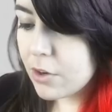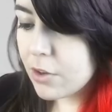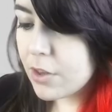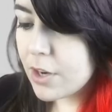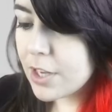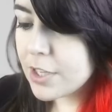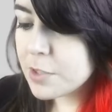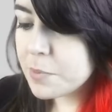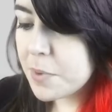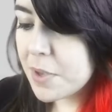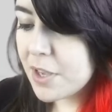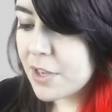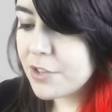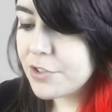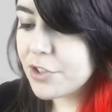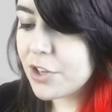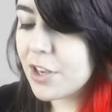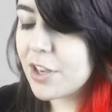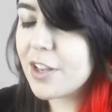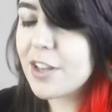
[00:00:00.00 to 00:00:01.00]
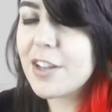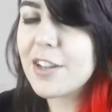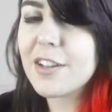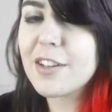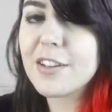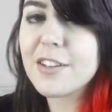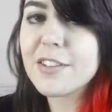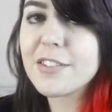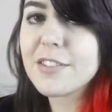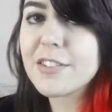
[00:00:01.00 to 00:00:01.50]
then on the next page,
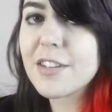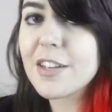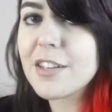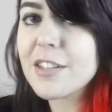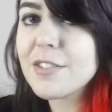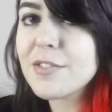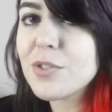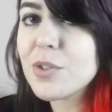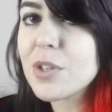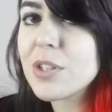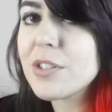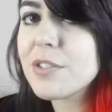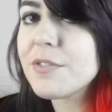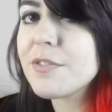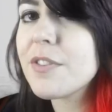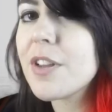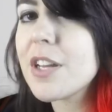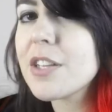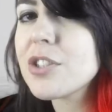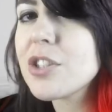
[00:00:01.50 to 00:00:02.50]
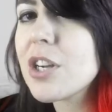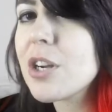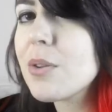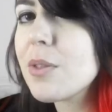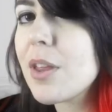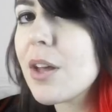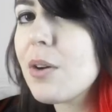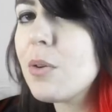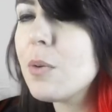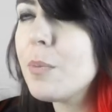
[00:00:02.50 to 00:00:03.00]
I kind of tried to flesh
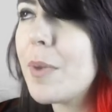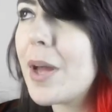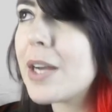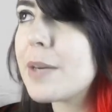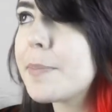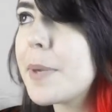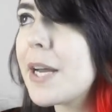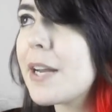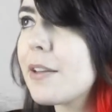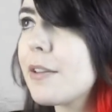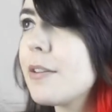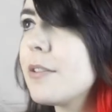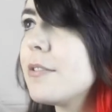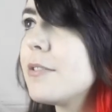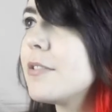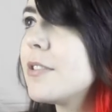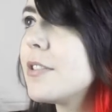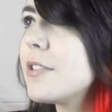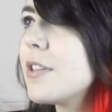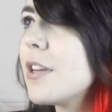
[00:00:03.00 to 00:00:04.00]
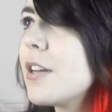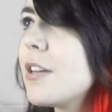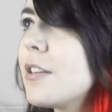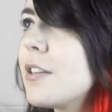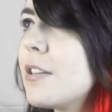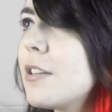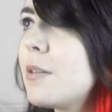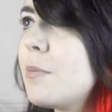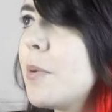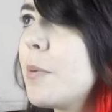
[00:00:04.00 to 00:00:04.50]
out that whole backpack design
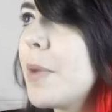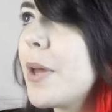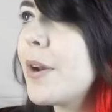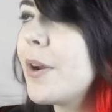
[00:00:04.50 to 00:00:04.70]
a little bit